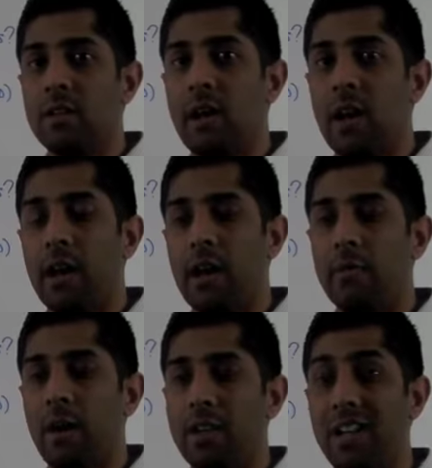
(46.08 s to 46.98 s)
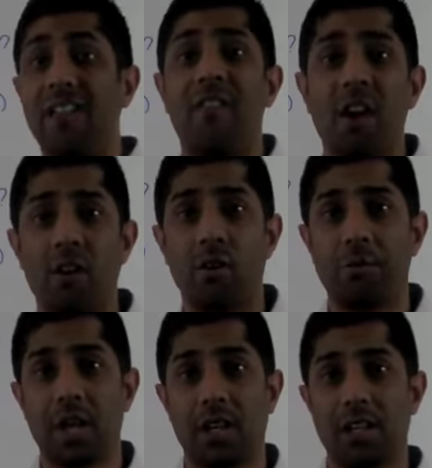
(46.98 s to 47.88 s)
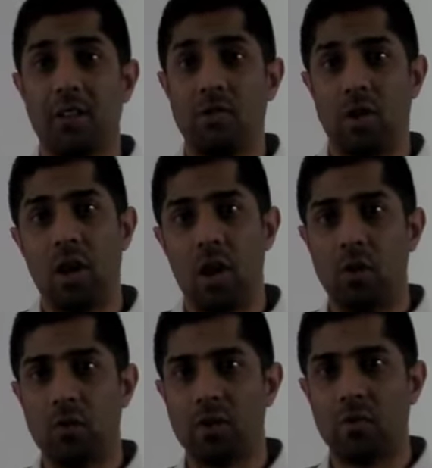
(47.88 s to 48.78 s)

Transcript: identified your objectives, your goals,